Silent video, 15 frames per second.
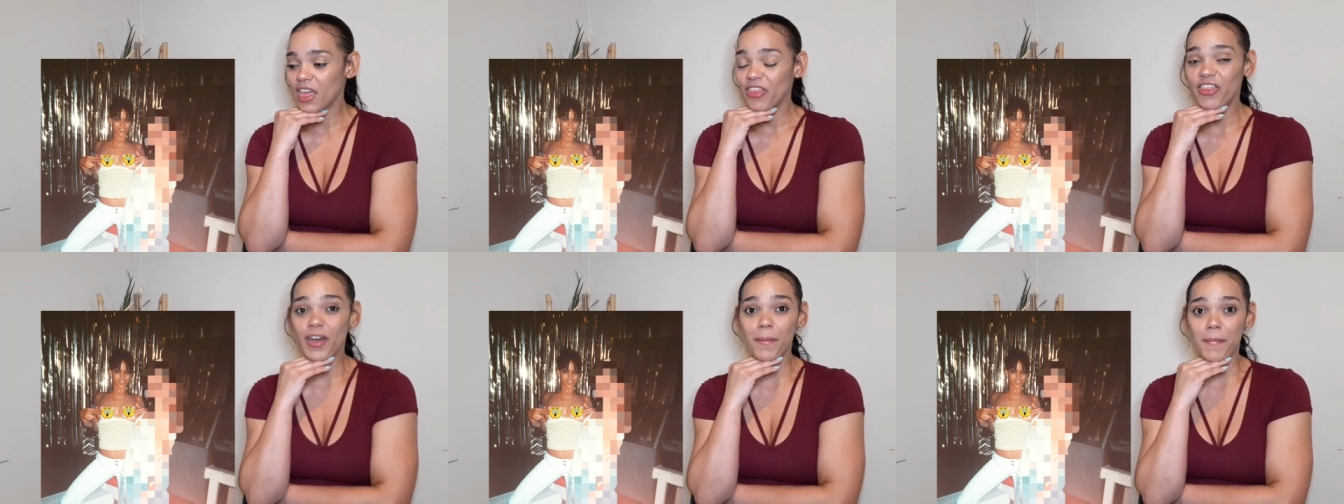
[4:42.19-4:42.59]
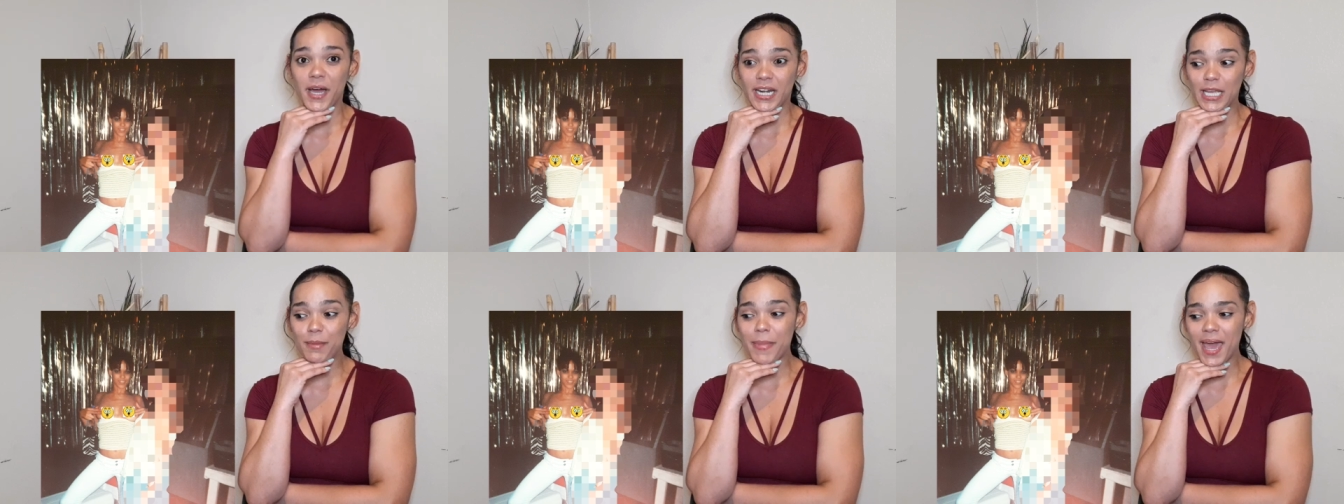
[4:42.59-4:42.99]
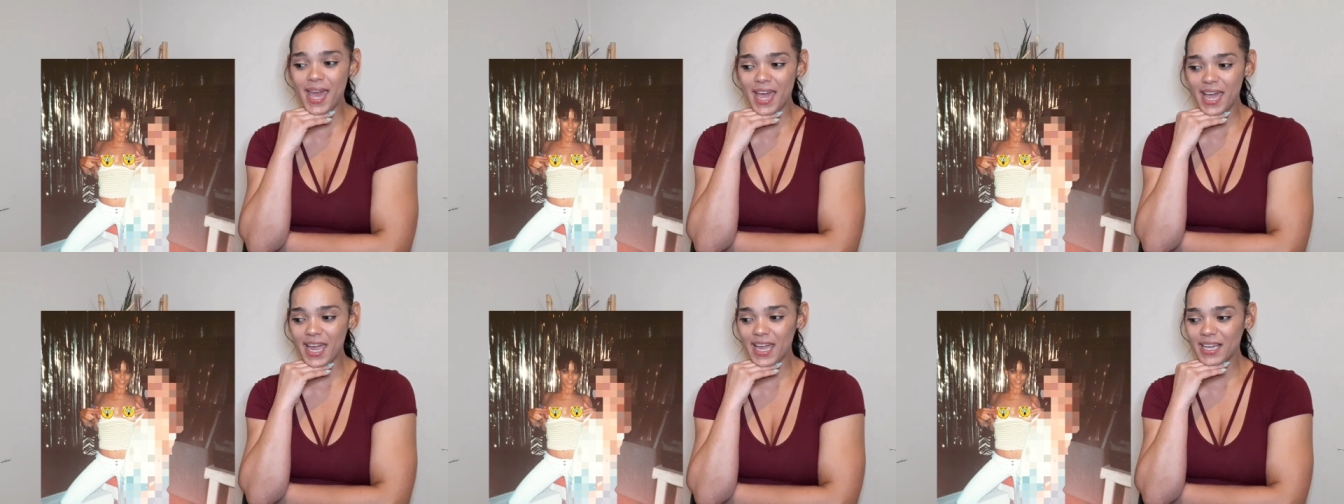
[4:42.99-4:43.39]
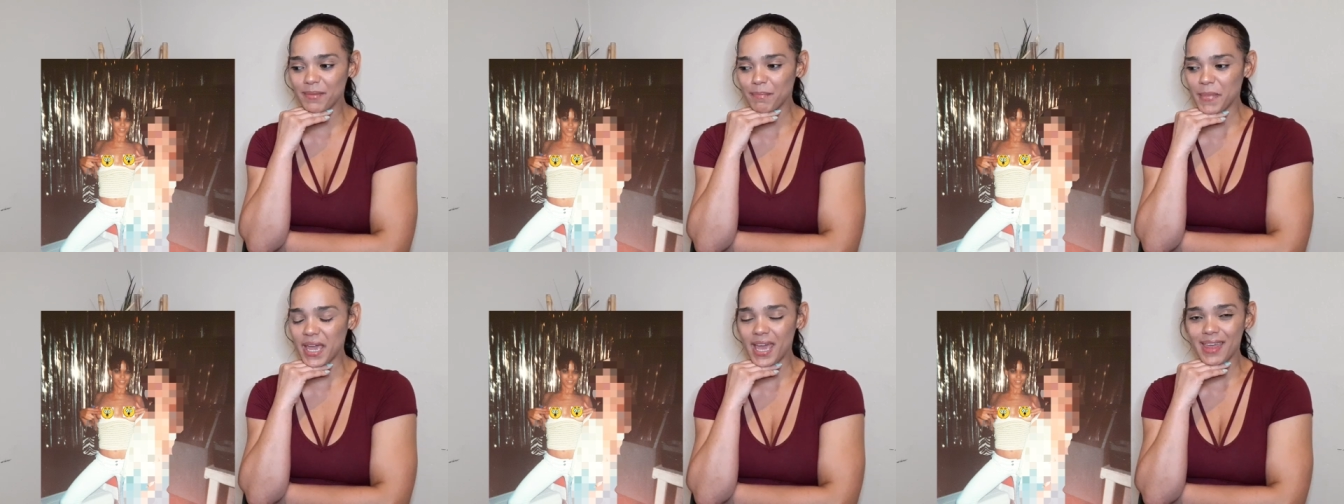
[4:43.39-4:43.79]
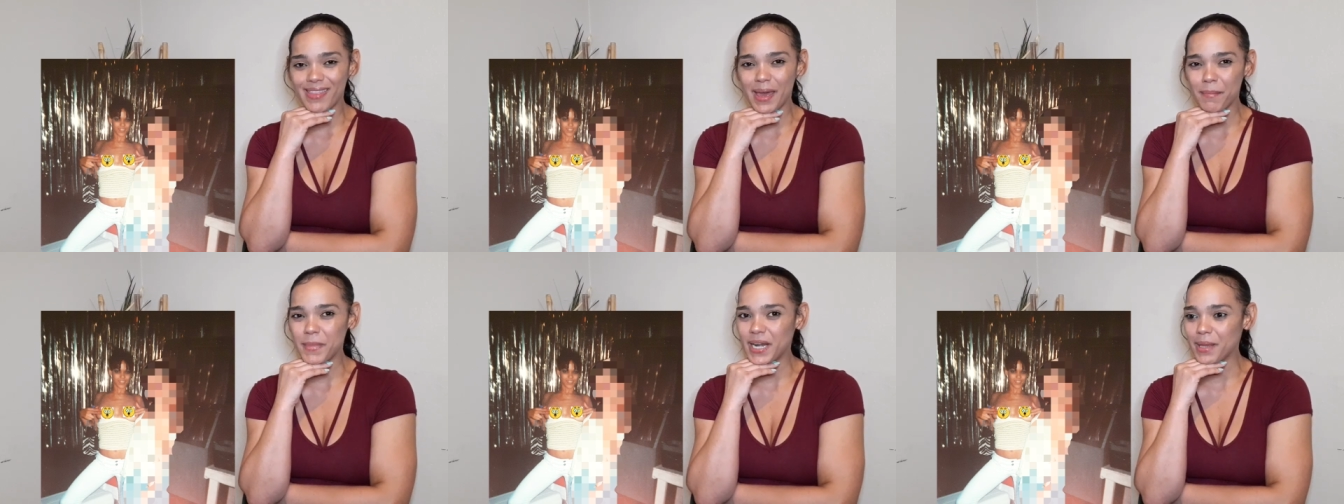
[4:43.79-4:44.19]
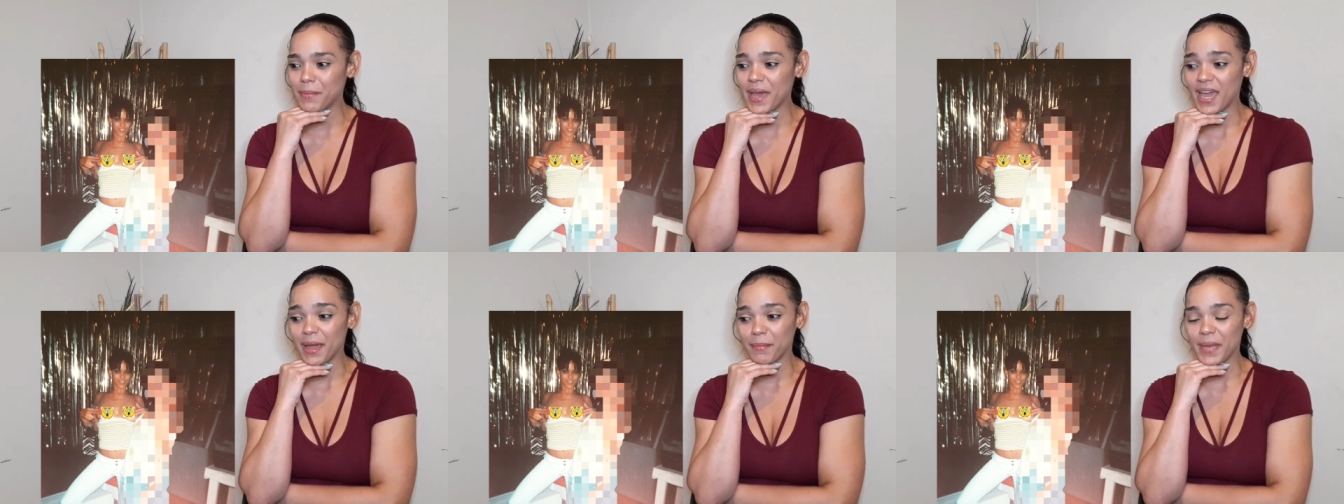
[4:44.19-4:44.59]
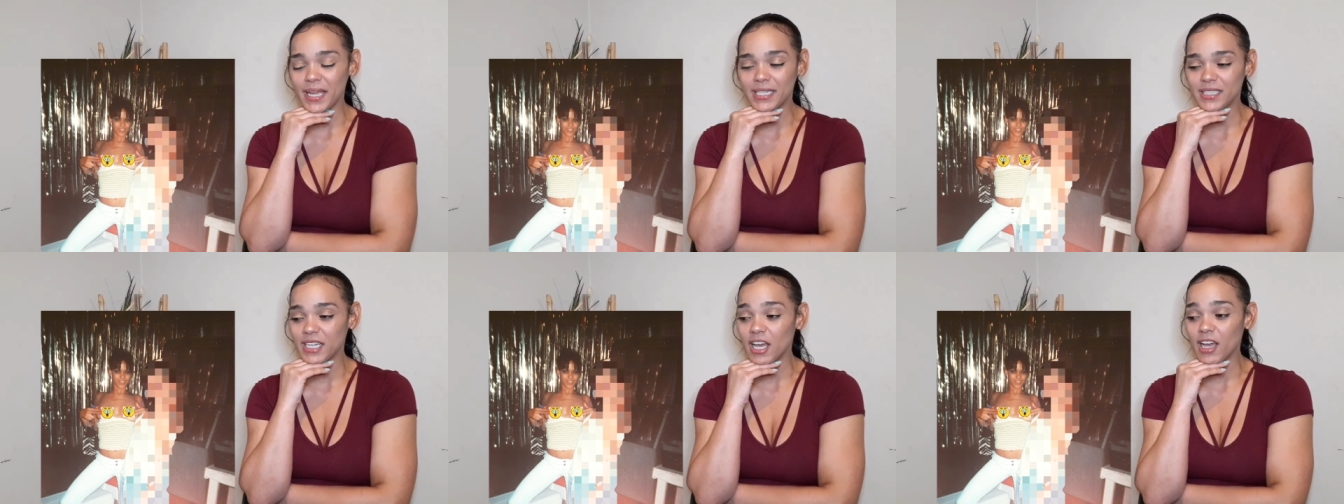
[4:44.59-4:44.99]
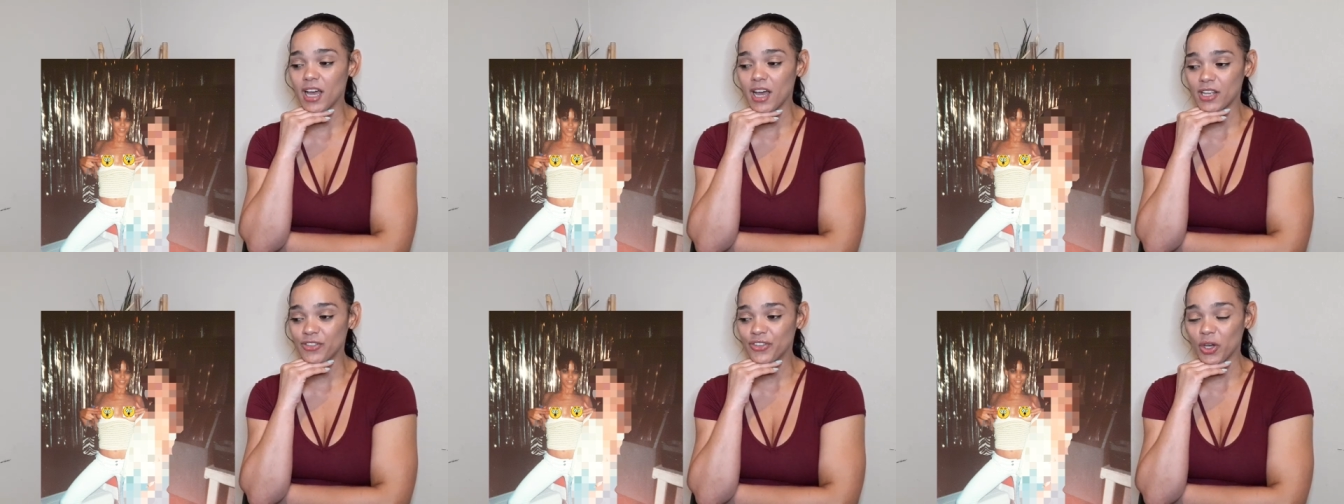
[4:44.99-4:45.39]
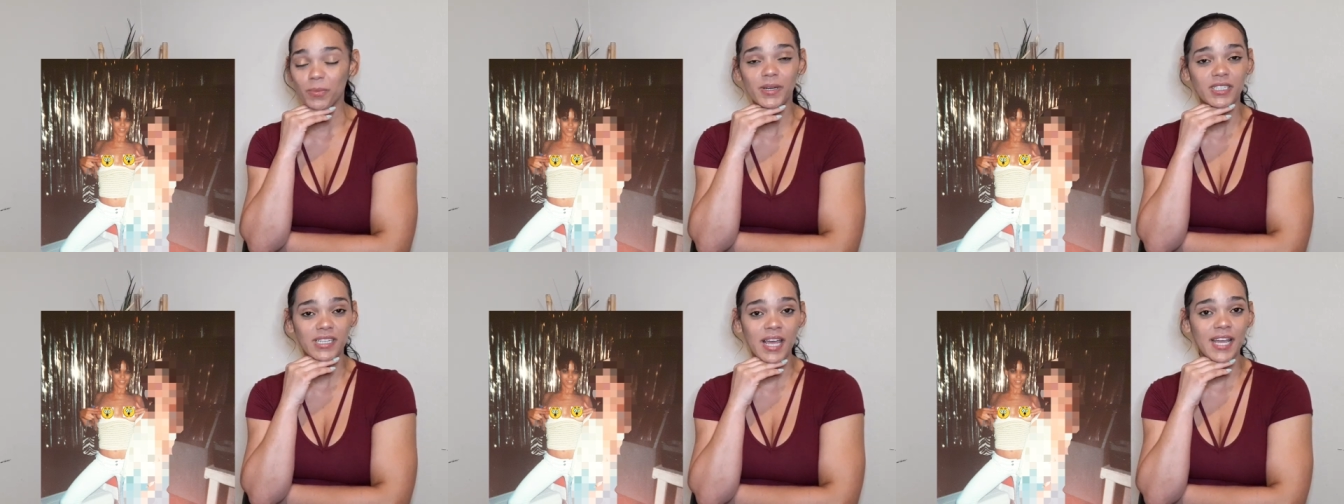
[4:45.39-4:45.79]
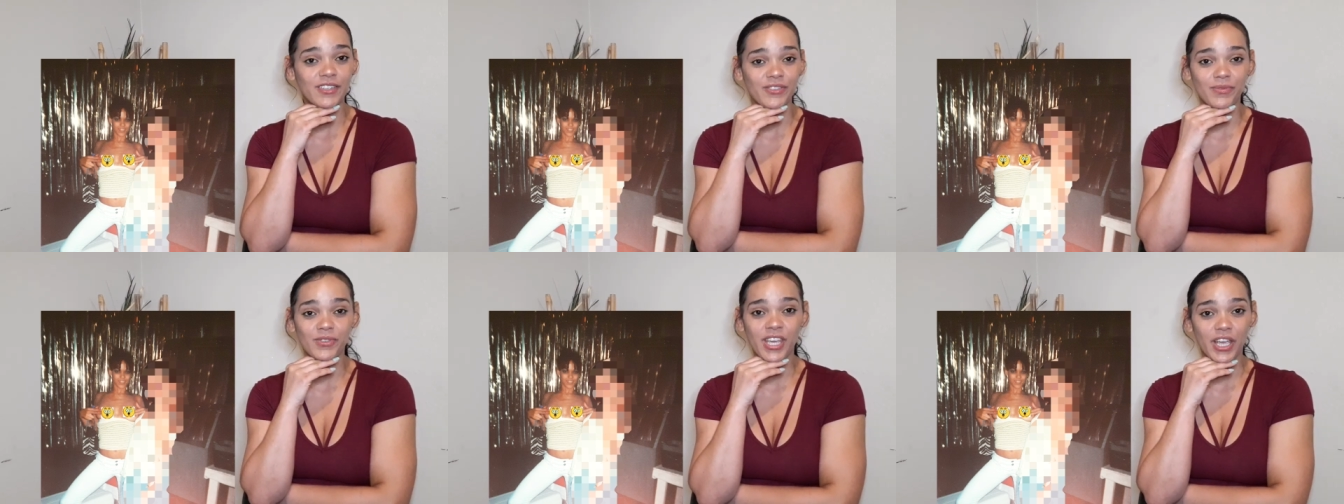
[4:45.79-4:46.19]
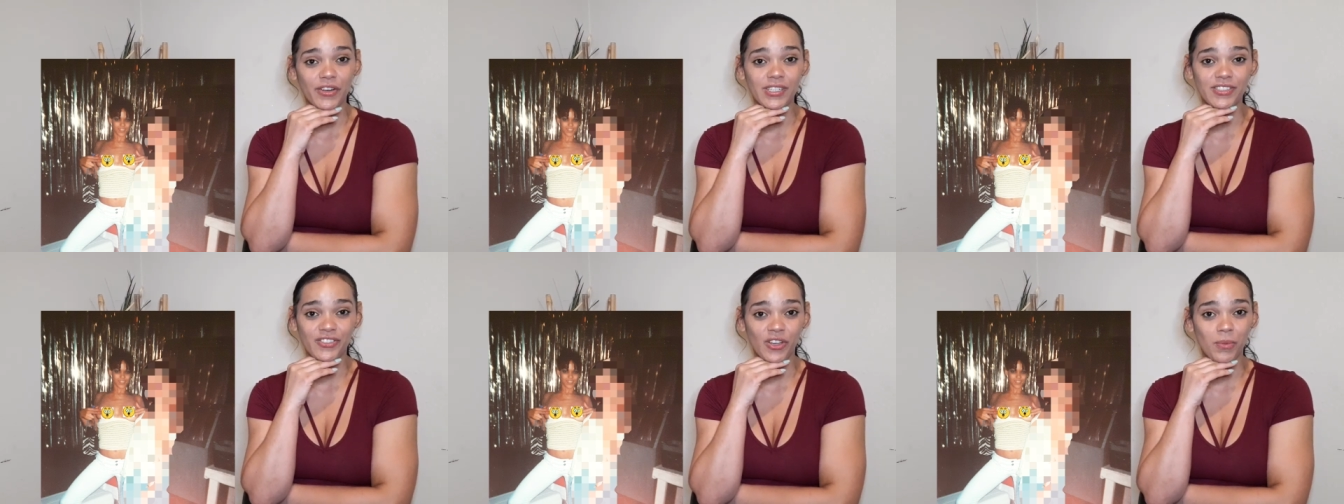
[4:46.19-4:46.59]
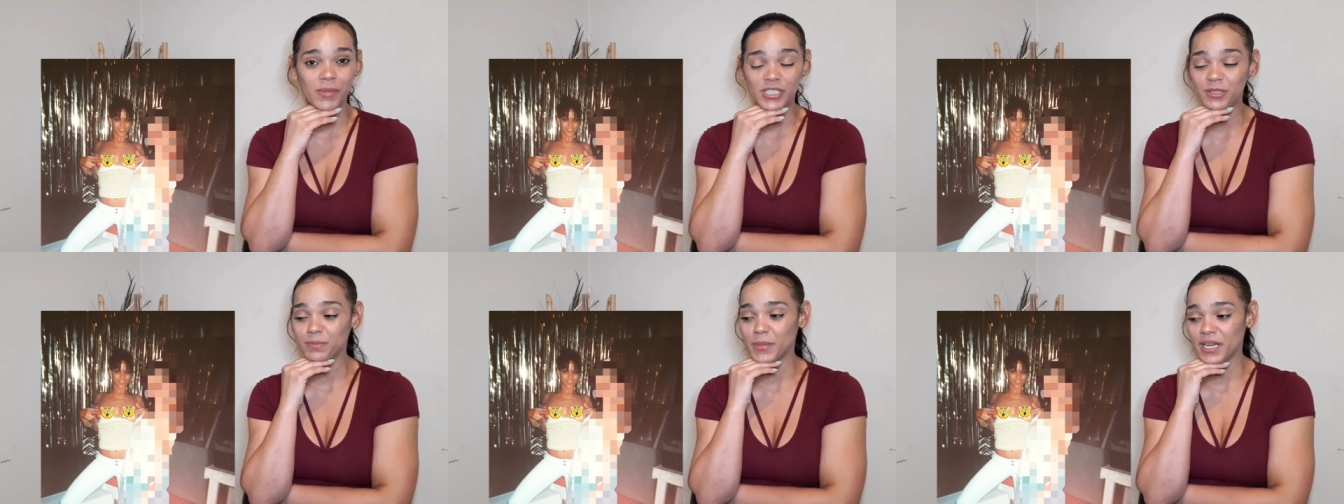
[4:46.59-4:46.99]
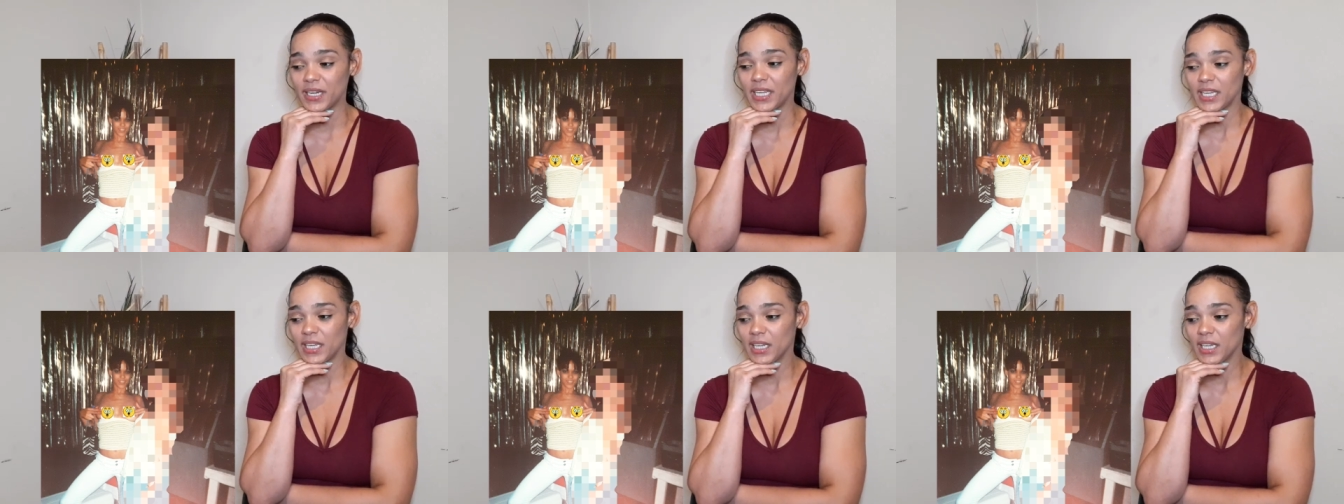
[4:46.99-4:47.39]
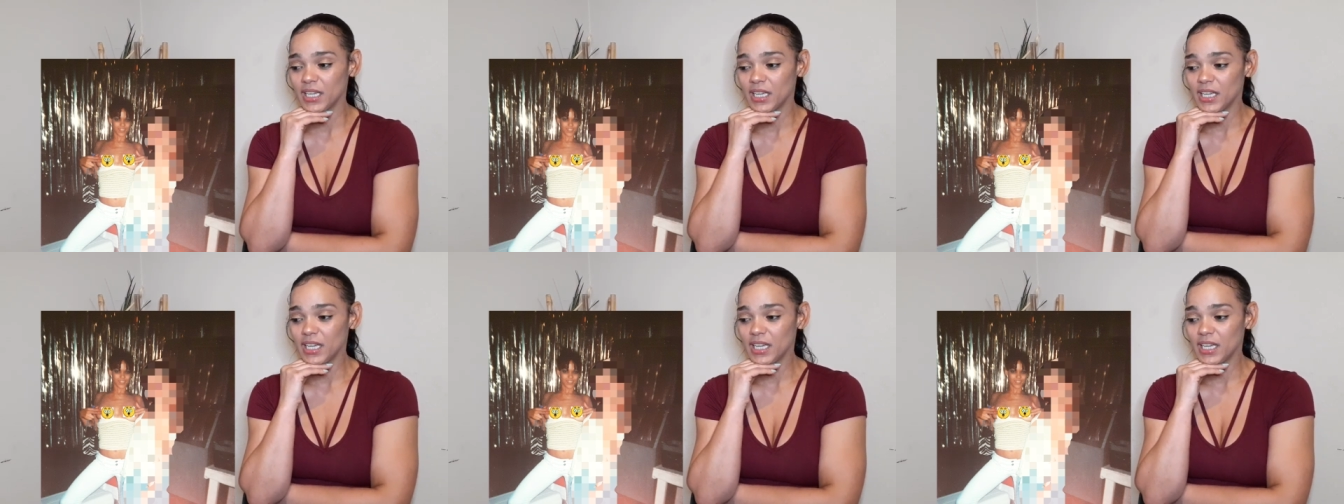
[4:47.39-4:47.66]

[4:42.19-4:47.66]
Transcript: The money bag, man, that money bag made so much, it had carried so much money.